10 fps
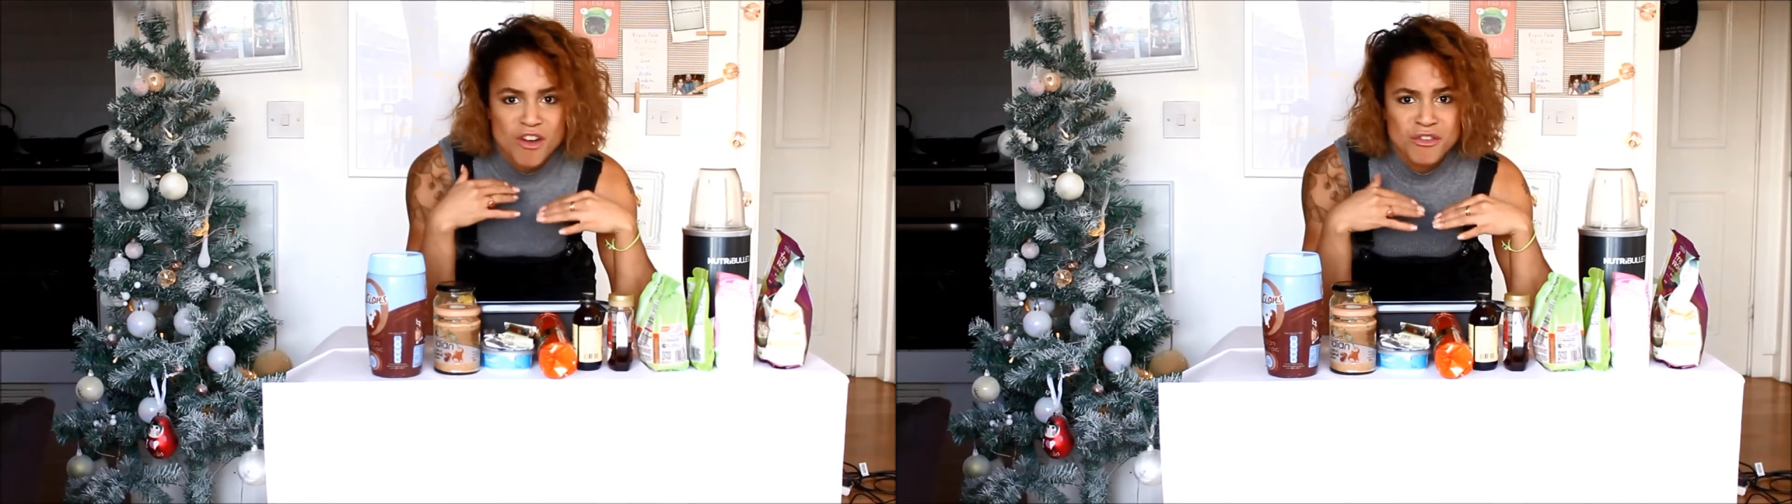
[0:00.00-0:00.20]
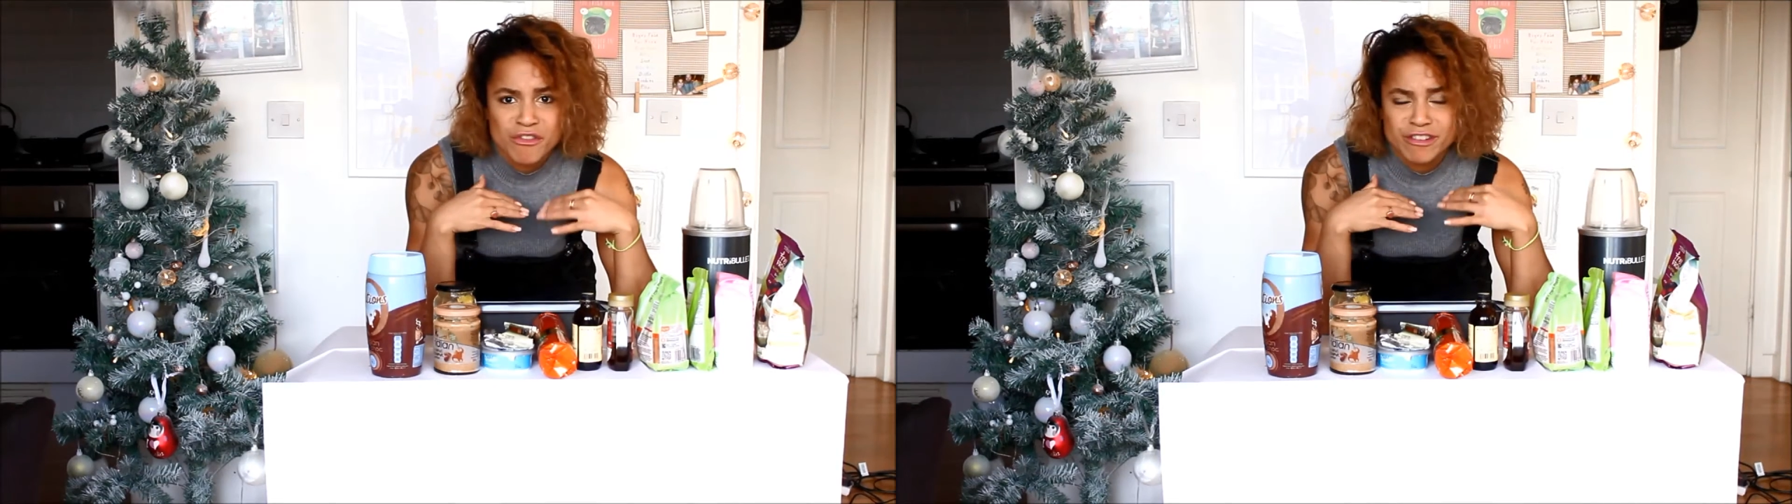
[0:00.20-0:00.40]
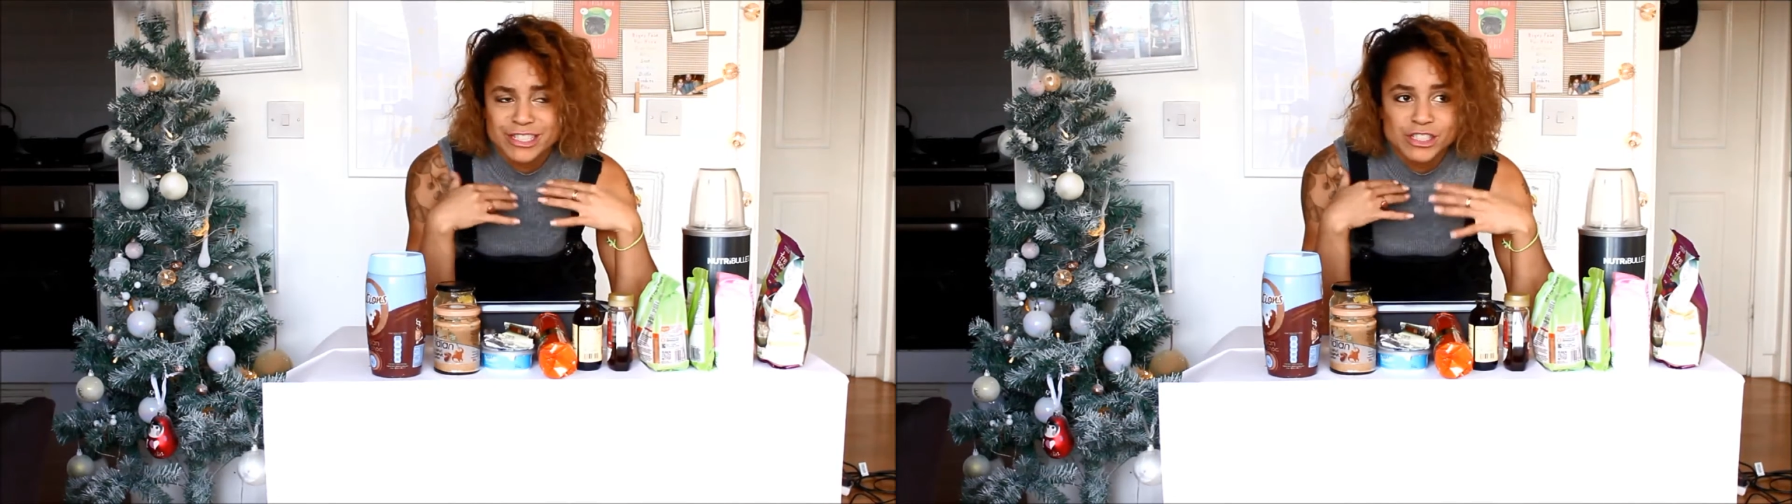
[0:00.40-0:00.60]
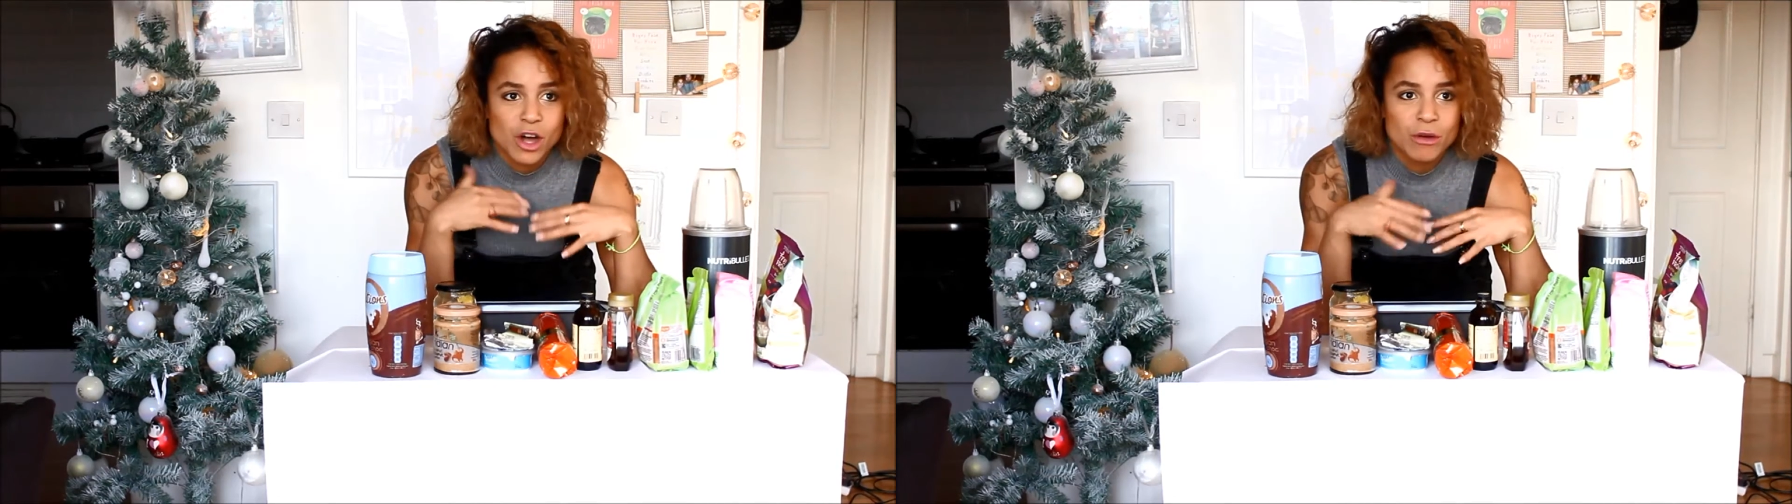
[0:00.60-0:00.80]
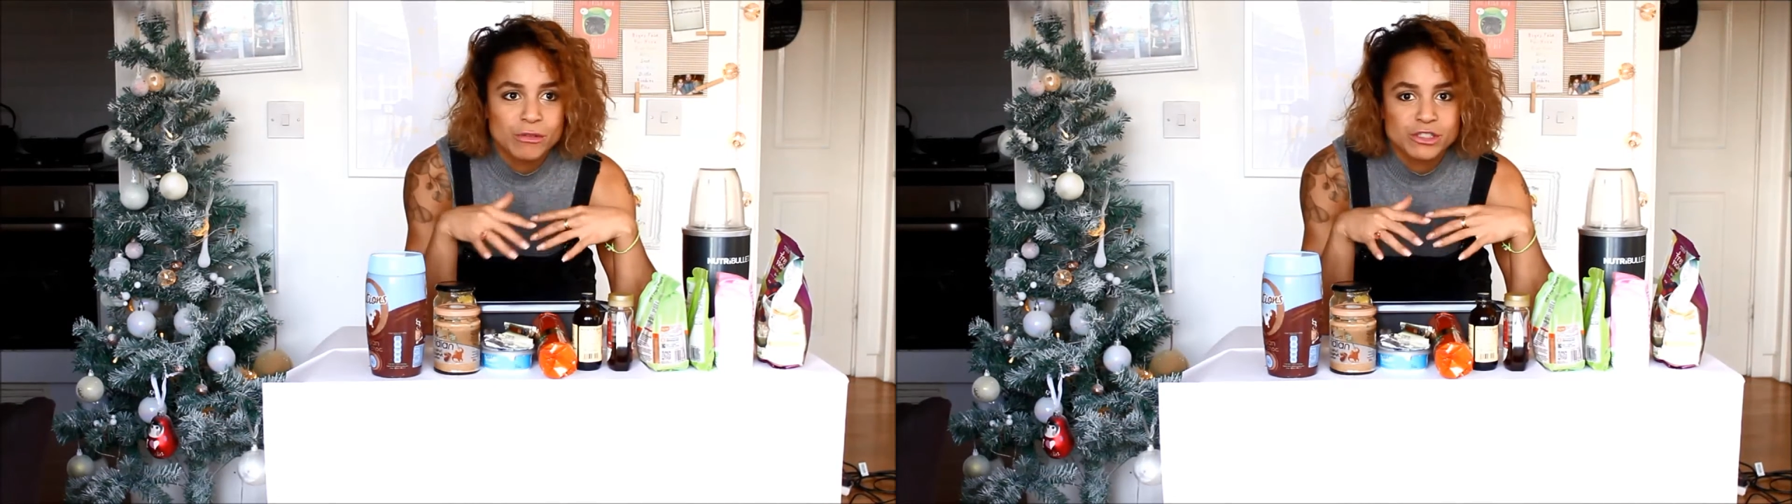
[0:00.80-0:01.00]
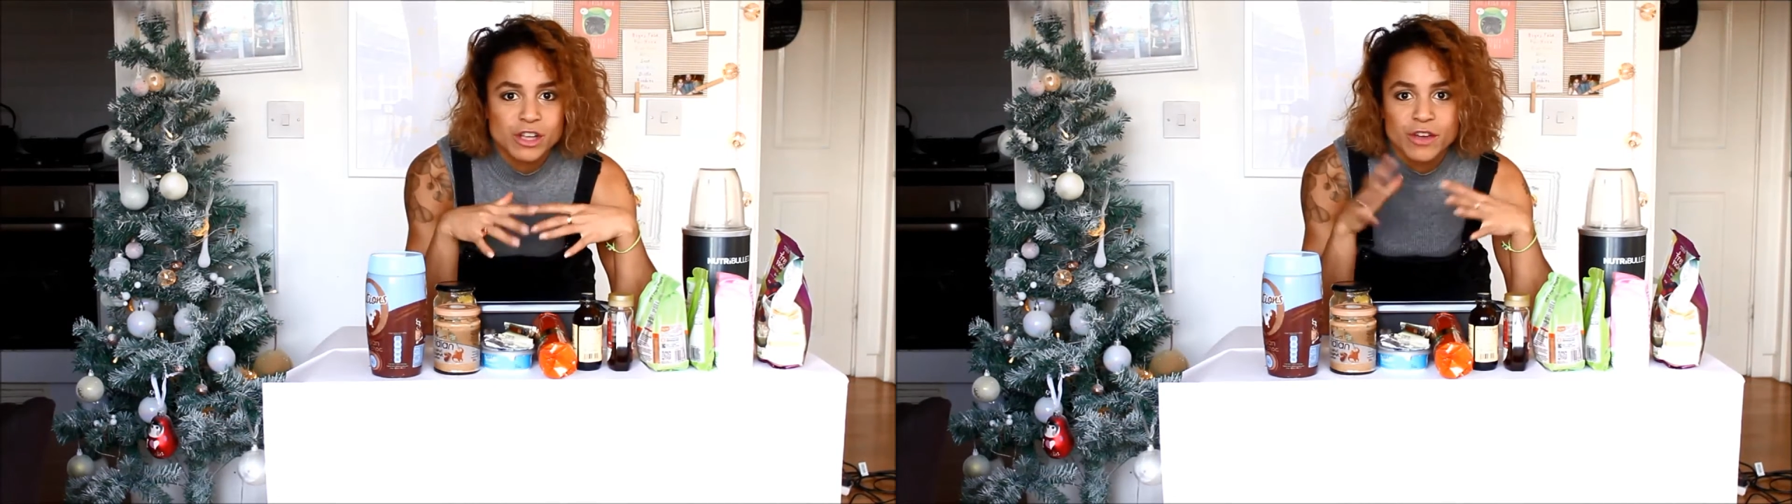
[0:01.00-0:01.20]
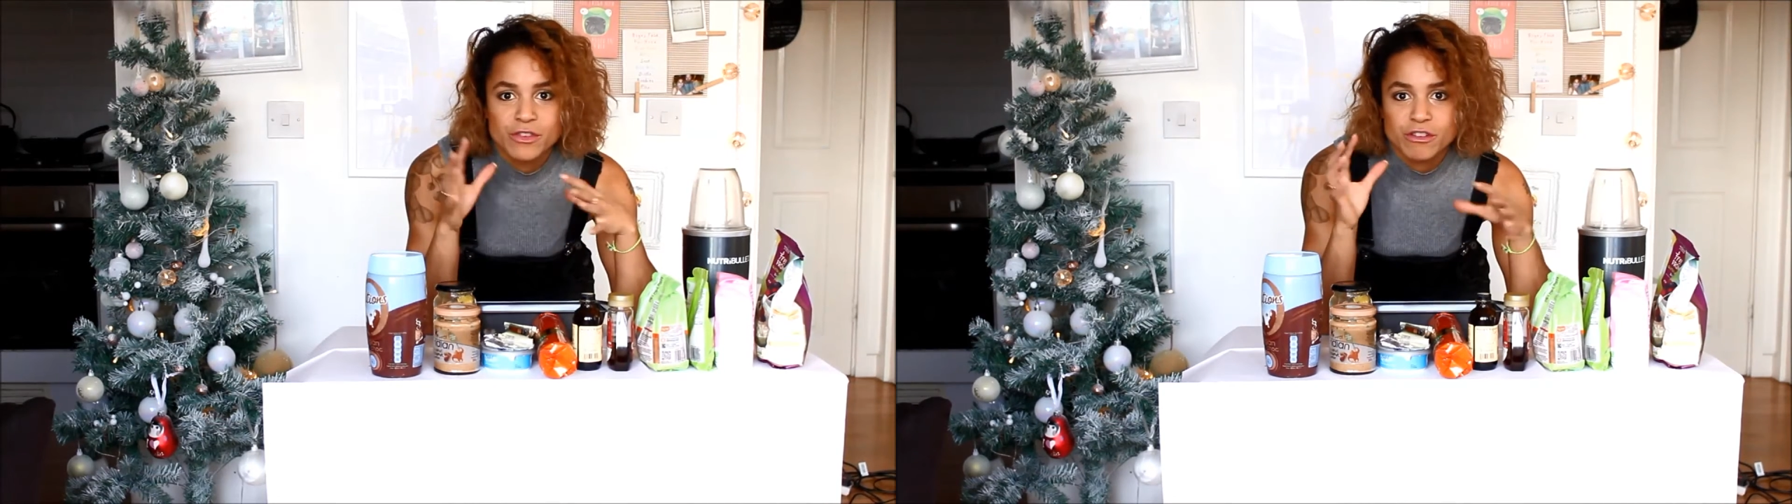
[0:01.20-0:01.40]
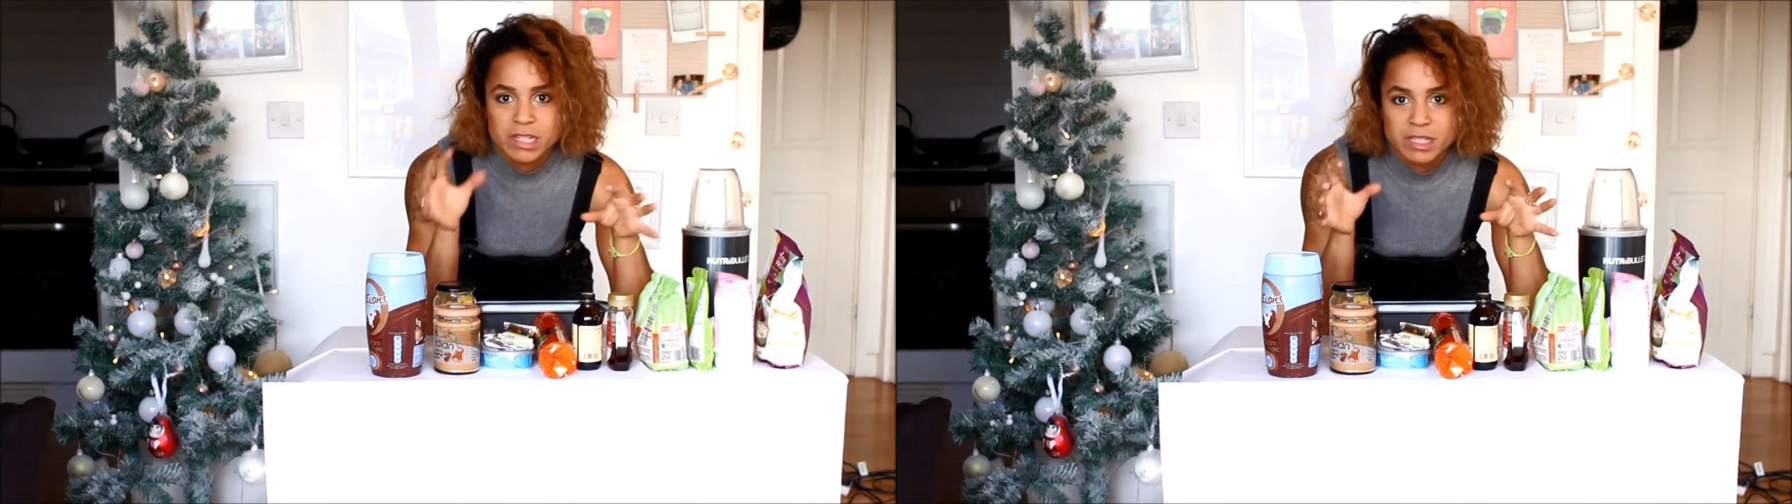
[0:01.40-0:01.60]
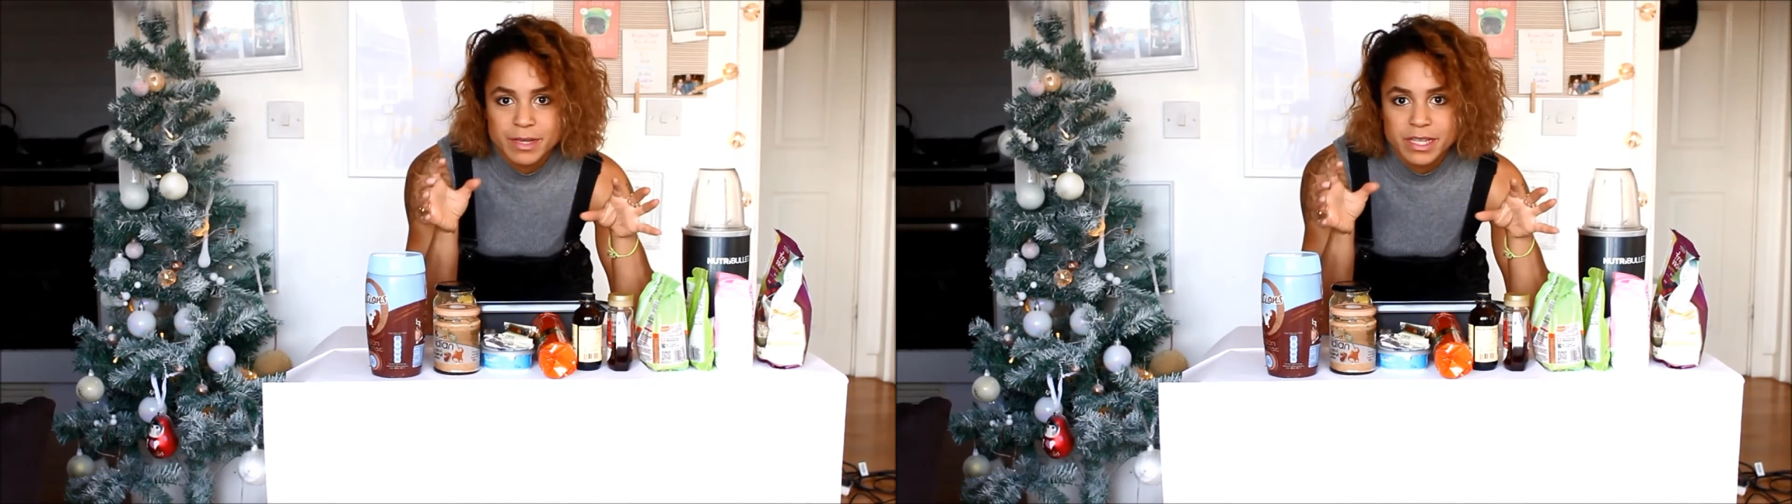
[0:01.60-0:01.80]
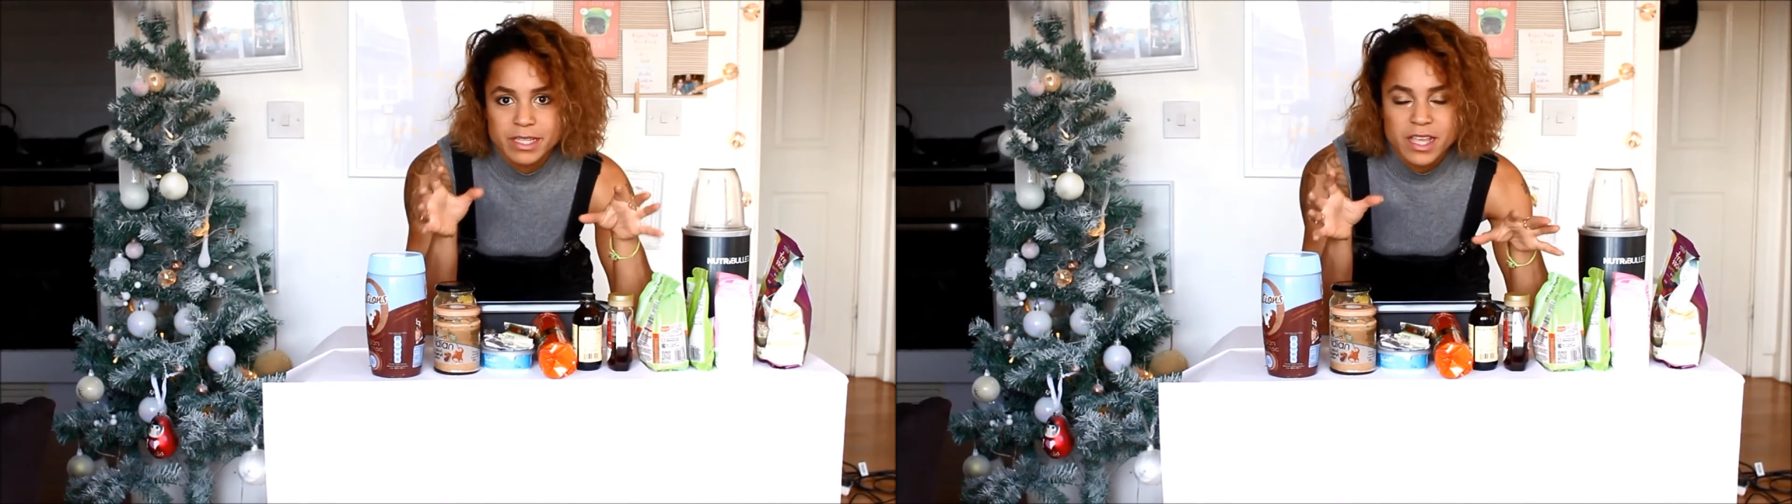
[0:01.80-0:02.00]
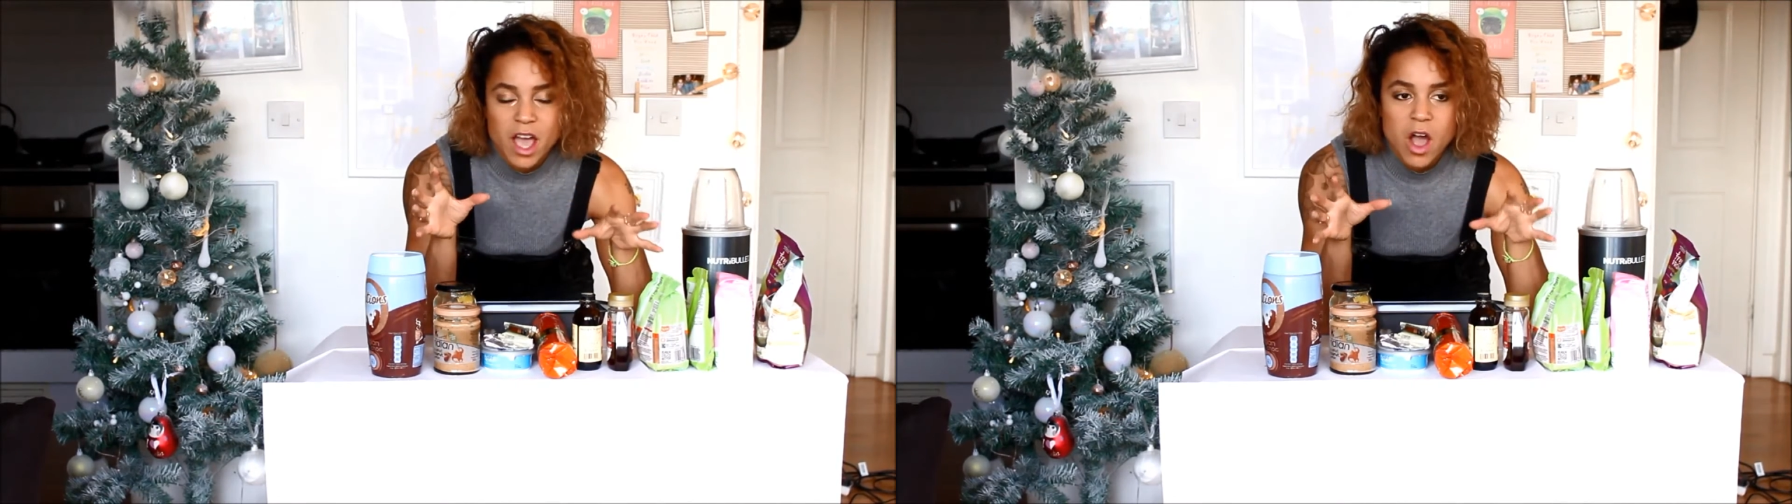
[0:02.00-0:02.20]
overindulged over Christmas.